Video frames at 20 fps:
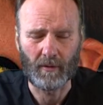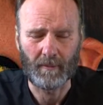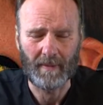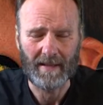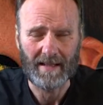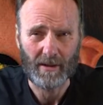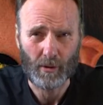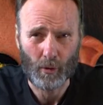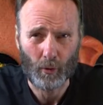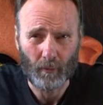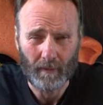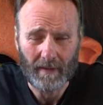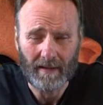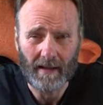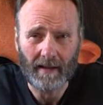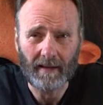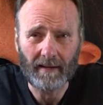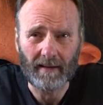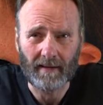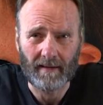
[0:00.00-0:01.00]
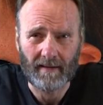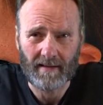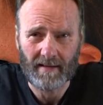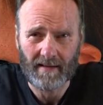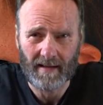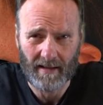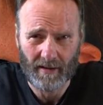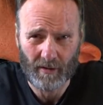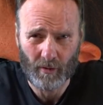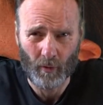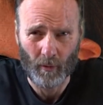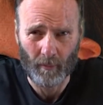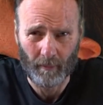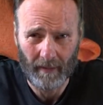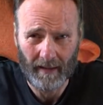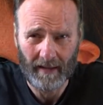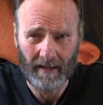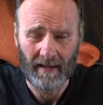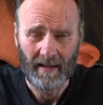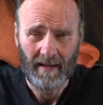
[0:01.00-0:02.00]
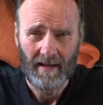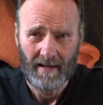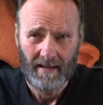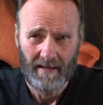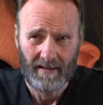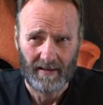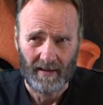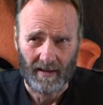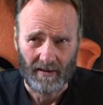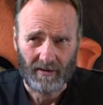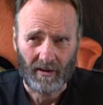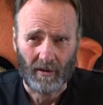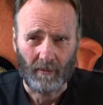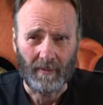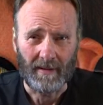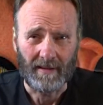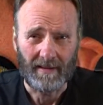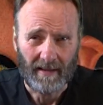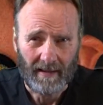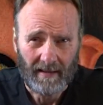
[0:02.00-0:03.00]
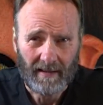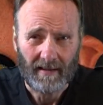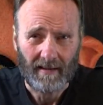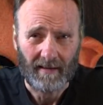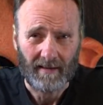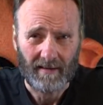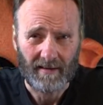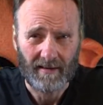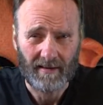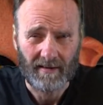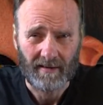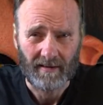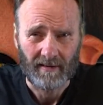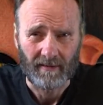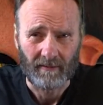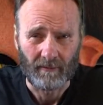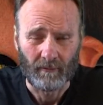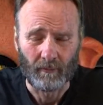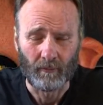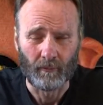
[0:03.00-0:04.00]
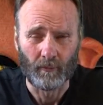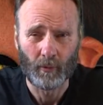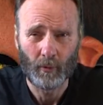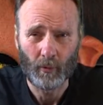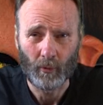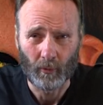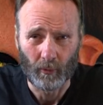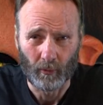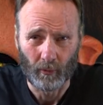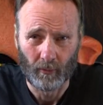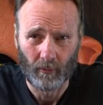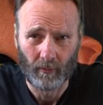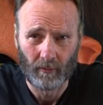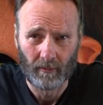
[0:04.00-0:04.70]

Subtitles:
be so ridiculous as to obey such a ridiculous rule.